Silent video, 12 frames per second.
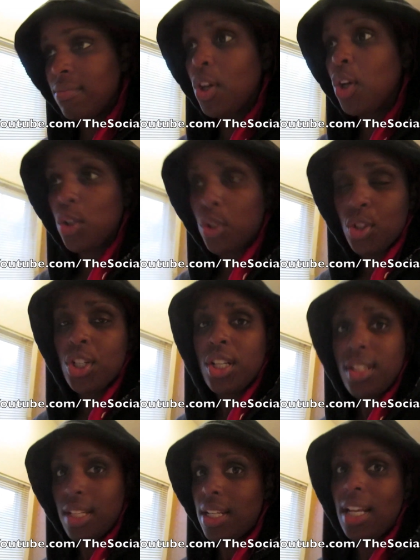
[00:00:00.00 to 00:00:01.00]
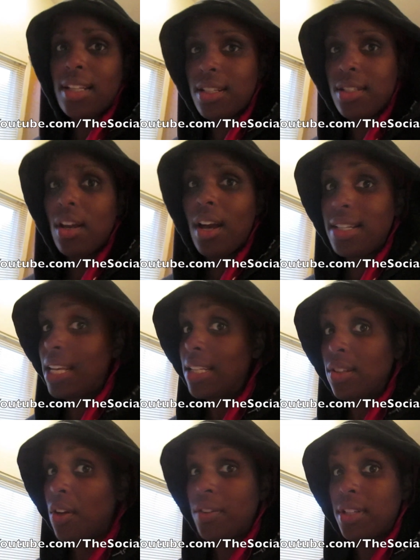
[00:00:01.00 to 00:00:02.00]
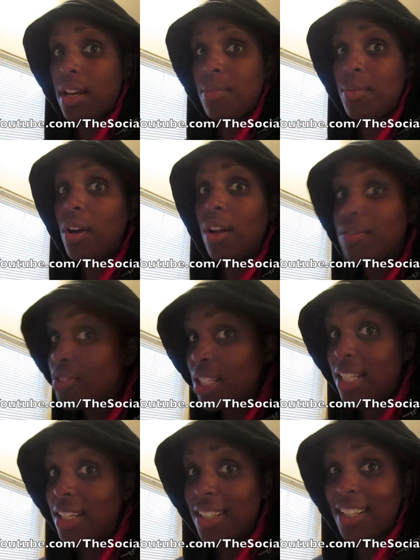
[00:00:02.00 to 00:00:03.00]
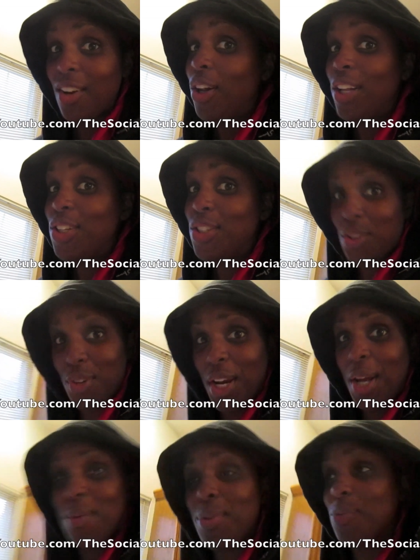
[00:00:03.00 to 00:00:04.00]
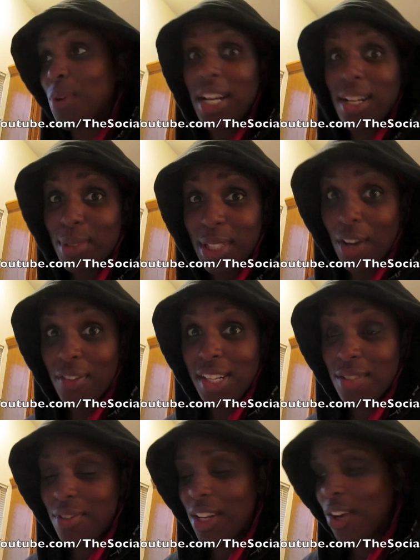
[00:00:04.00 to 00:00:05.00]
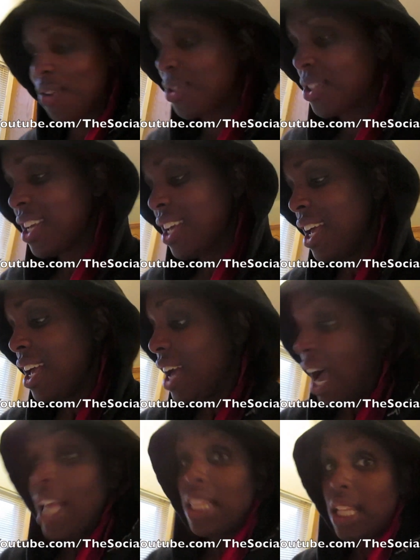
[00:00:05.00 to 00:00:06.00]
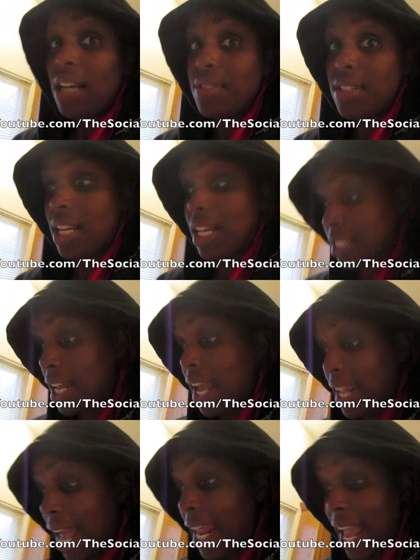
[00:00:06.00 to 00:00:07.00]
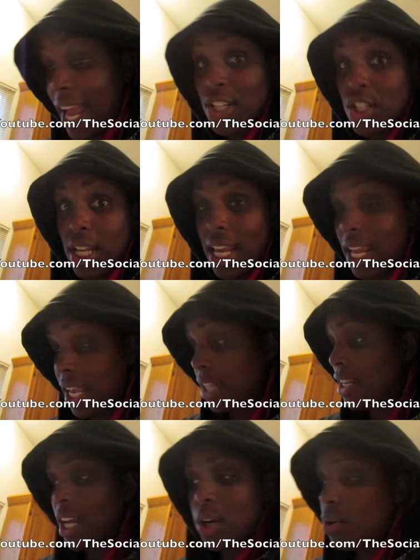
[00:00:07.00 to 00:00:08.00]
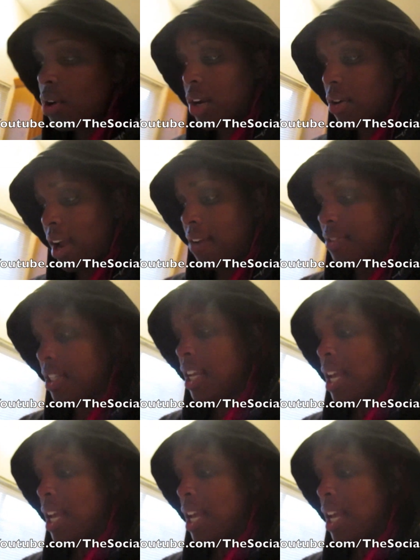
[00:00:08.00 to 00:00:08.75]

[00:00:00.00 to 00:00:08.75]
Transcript: urge to dance because I dance all the time. Y'all have seen it on Instagram and randomly on these videos. I love to dance, and I, and I actually can, not choreographed,